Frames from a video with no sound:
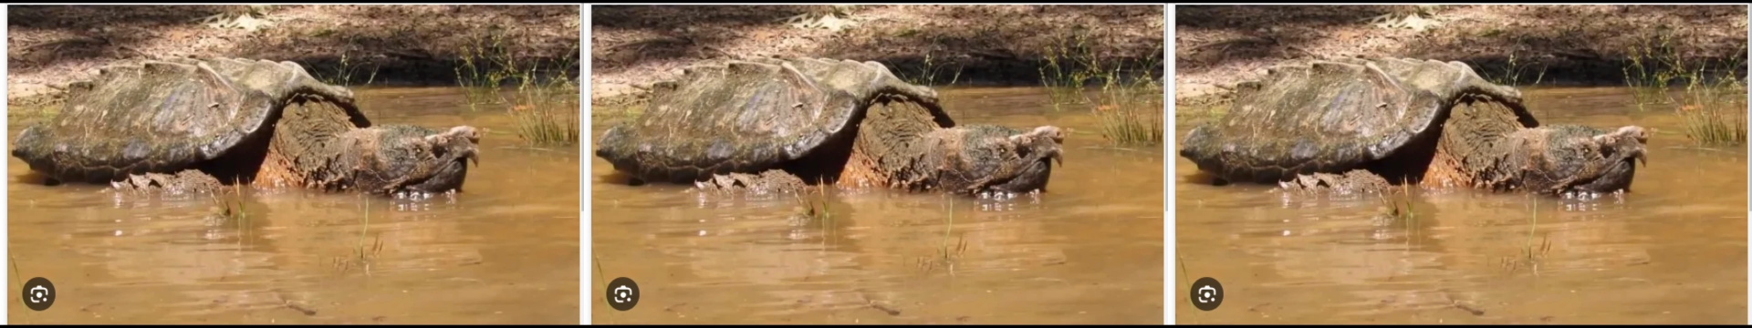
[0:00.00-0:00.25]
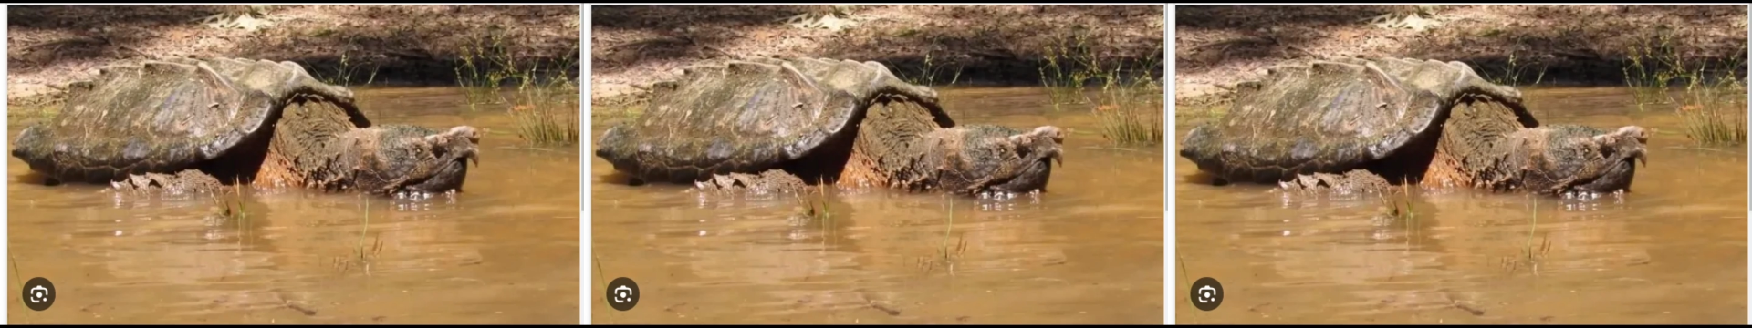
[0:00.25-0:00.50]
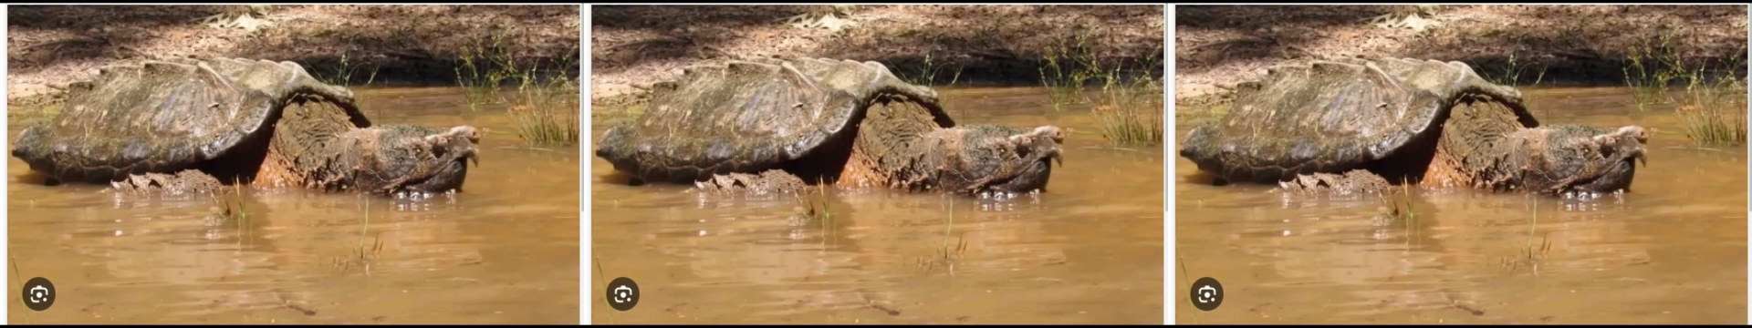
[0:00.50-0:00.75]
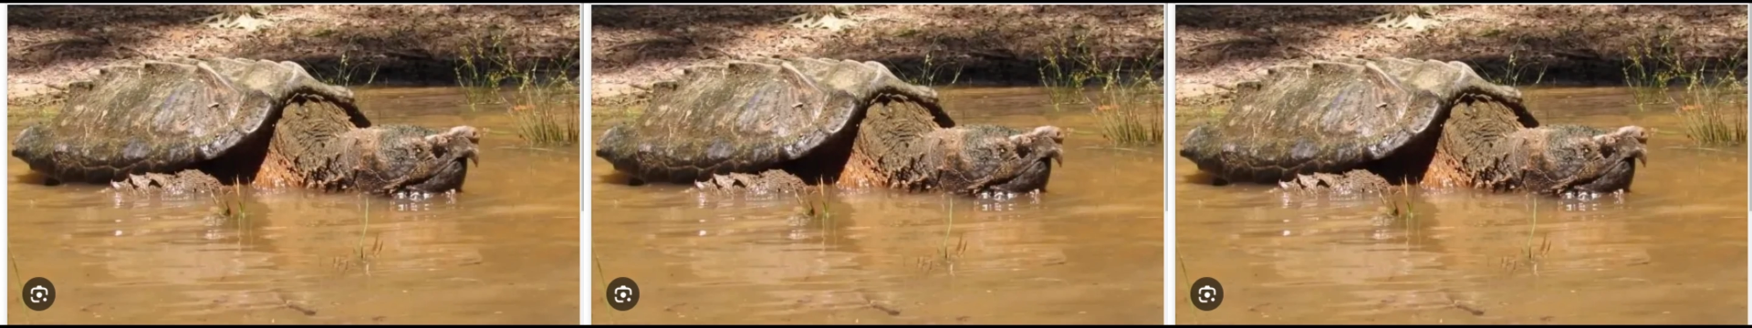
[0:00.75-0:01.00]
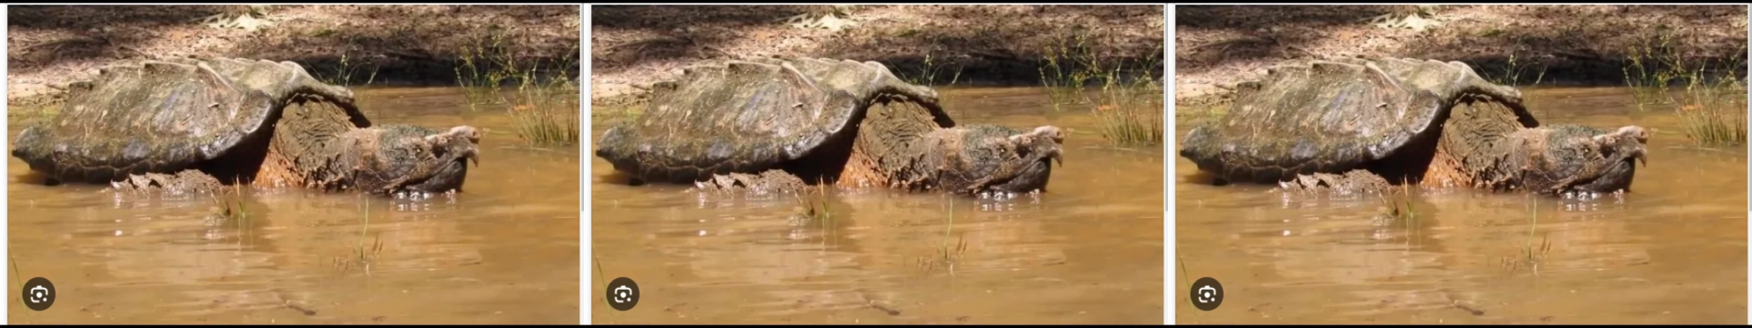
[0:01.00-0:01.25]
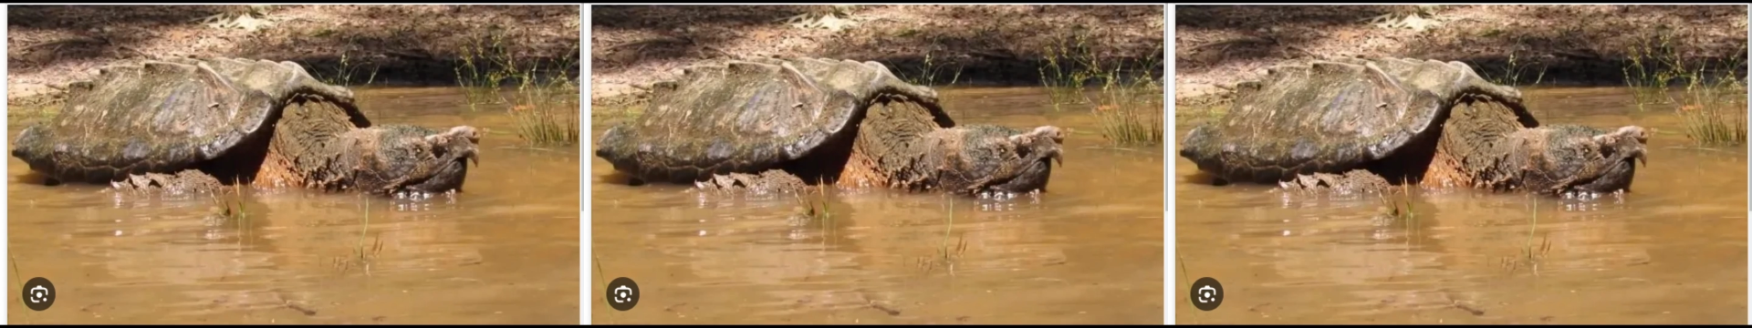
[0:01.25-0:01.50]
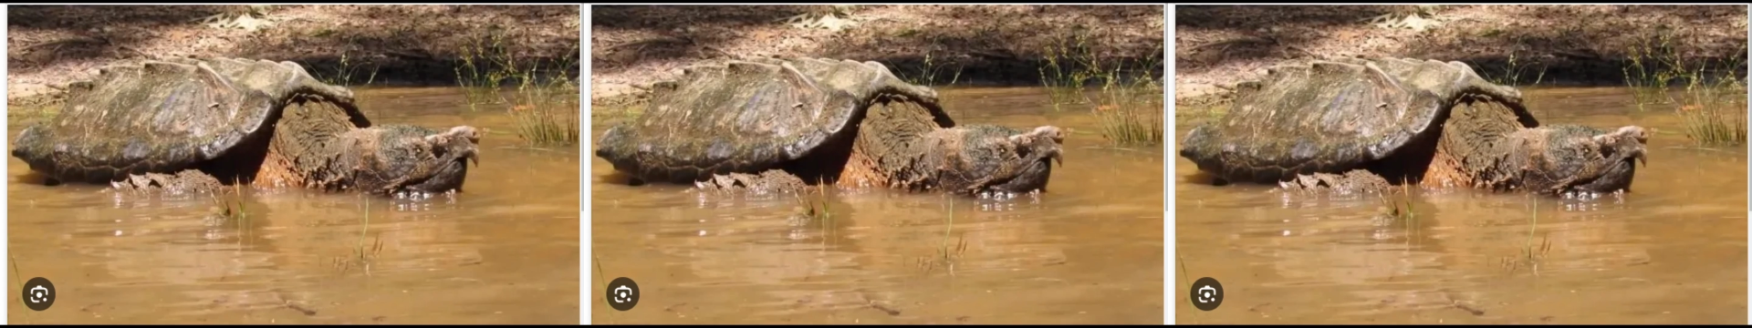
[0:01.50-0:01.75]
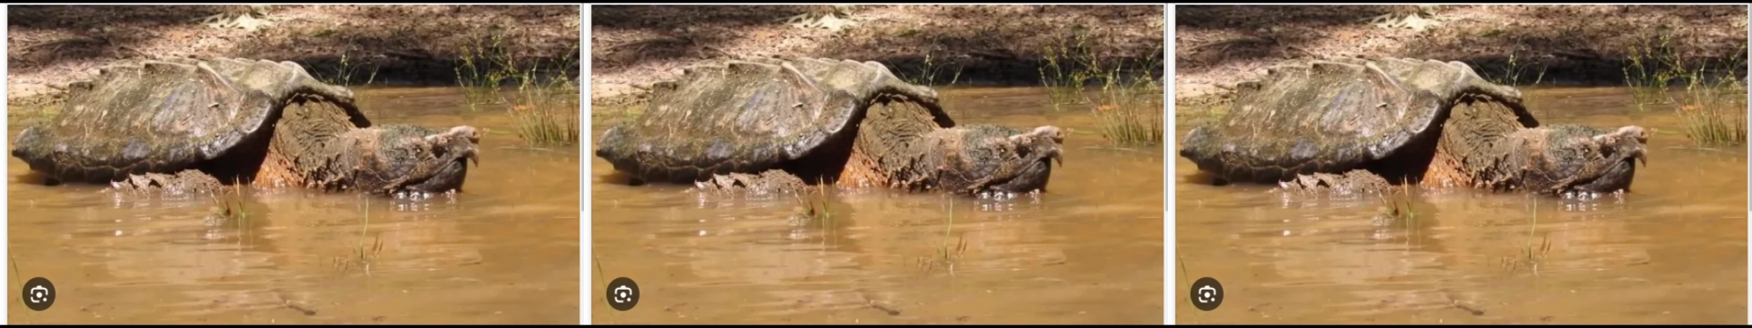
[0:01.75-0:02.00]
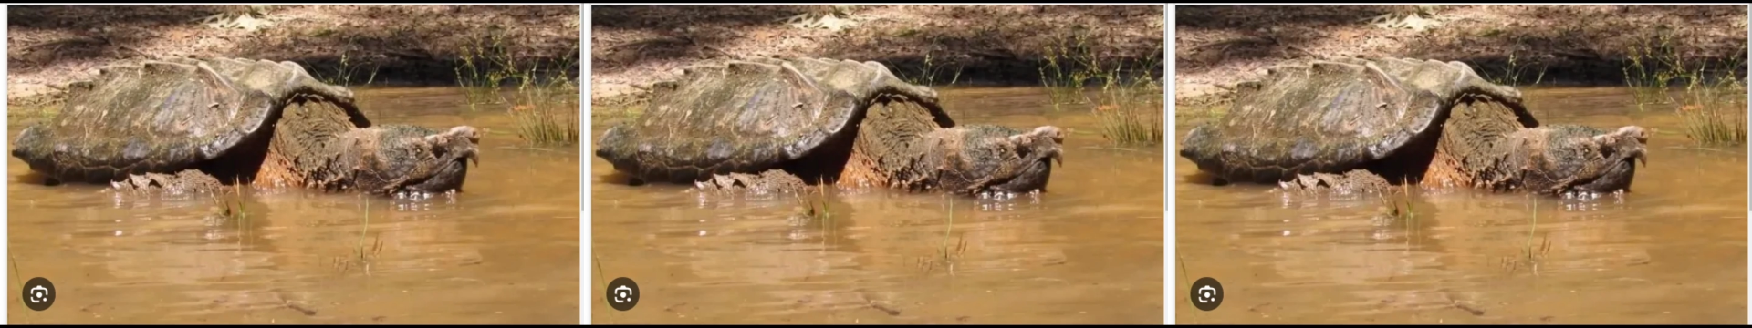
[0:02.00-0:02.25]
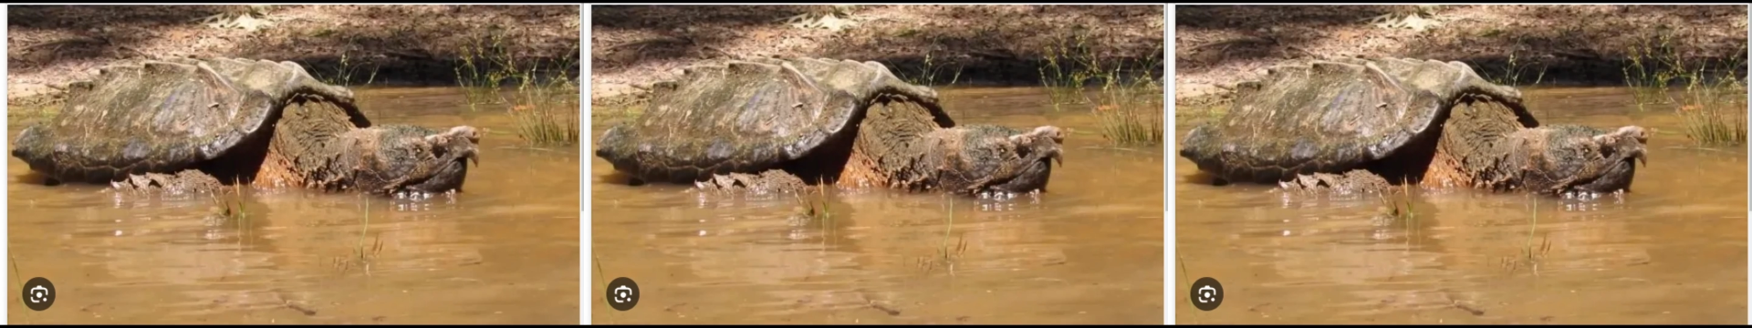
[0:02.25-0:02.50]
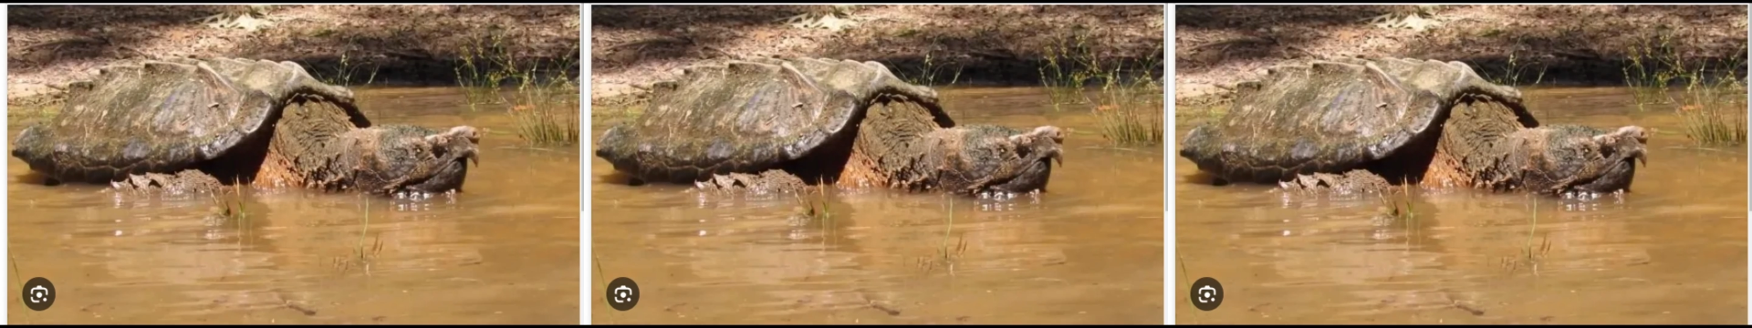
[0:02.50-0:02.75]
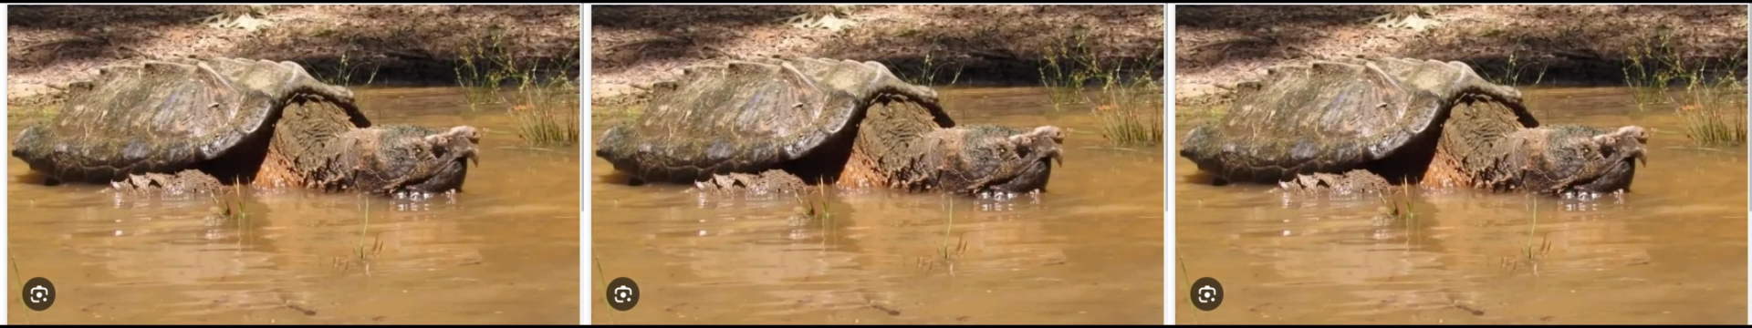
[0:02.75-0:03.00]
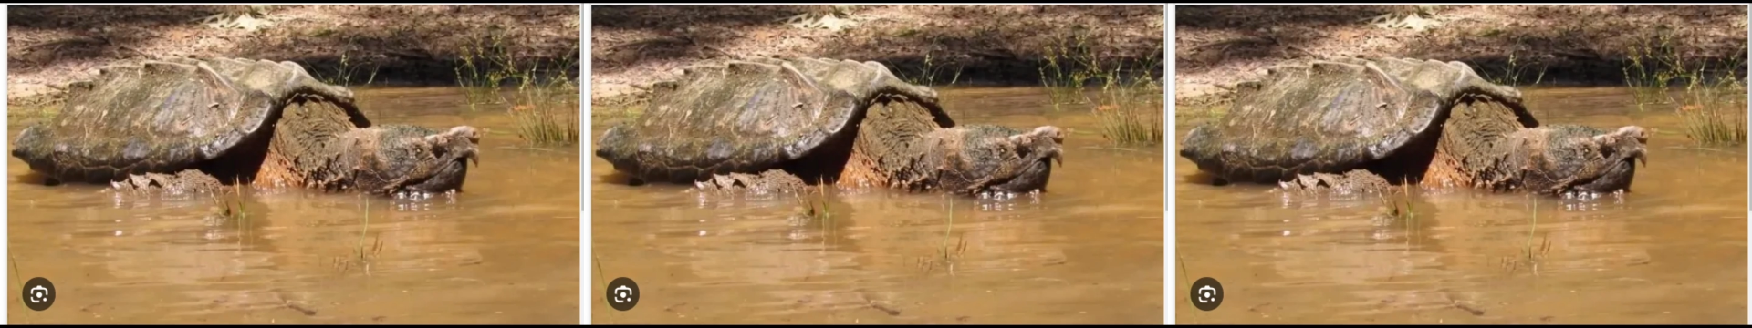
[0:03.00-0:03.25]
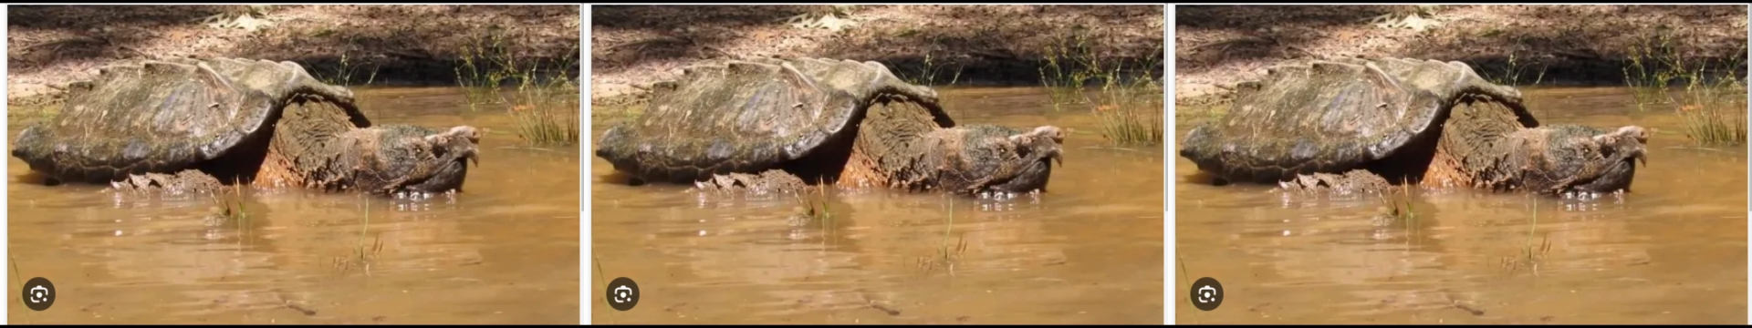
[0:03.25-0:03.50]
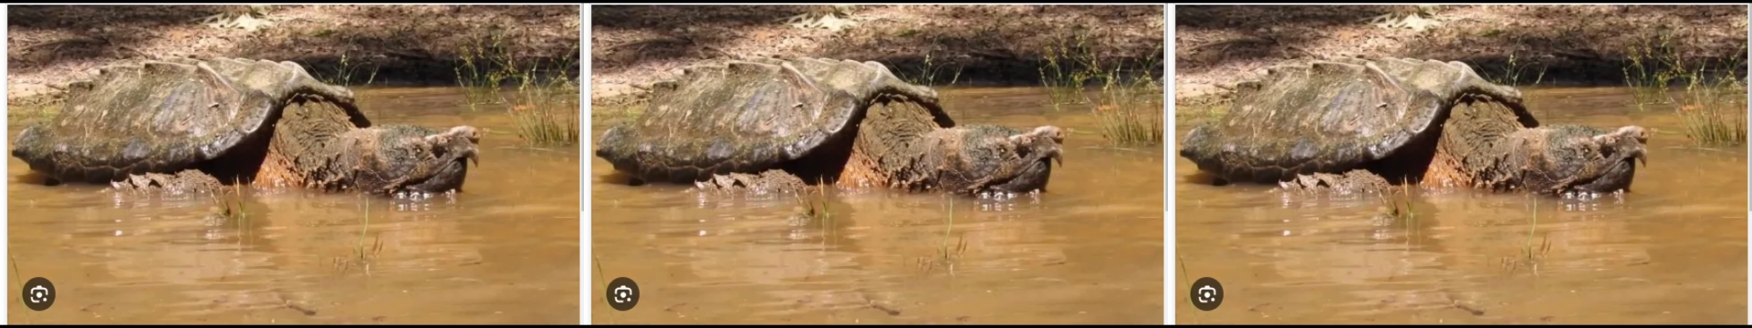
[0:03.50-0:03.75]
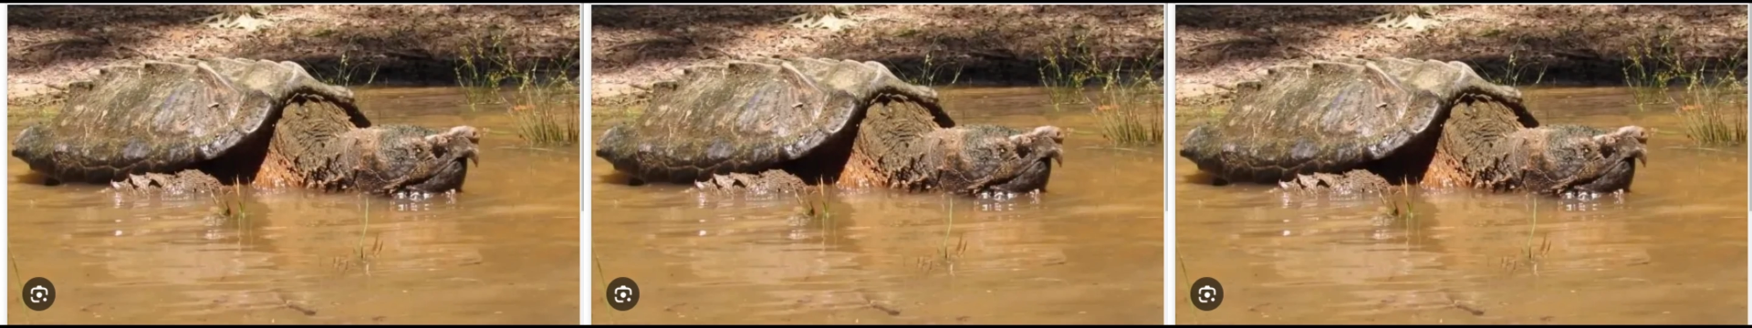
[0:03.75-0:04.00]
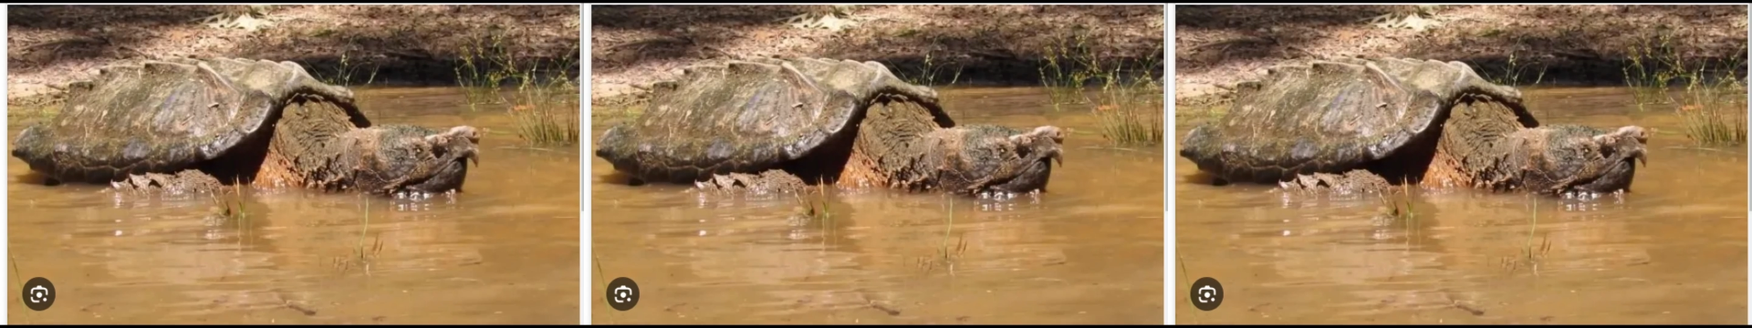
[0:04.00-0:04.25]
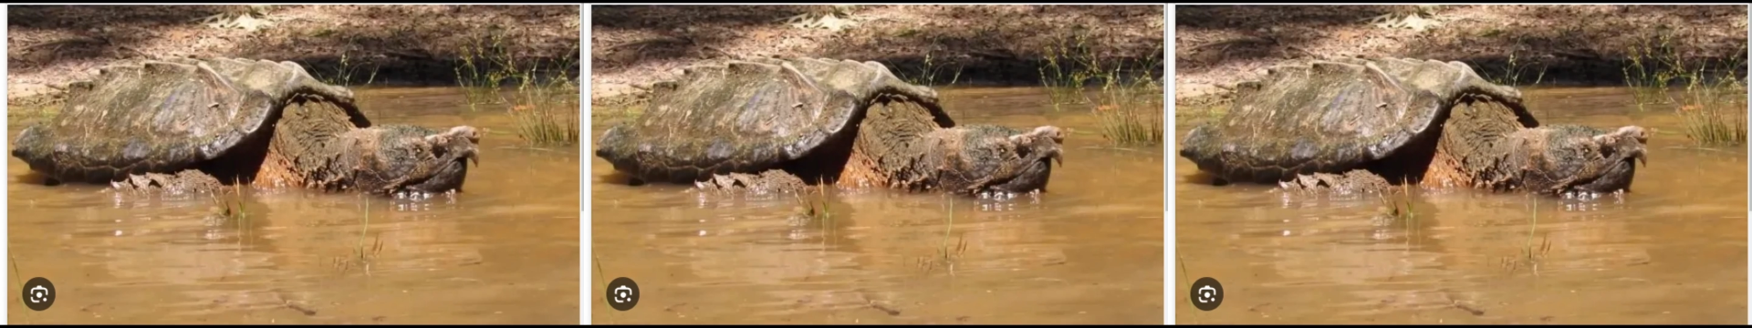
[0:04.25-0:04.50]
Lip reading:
Nobody's mouth can be seen.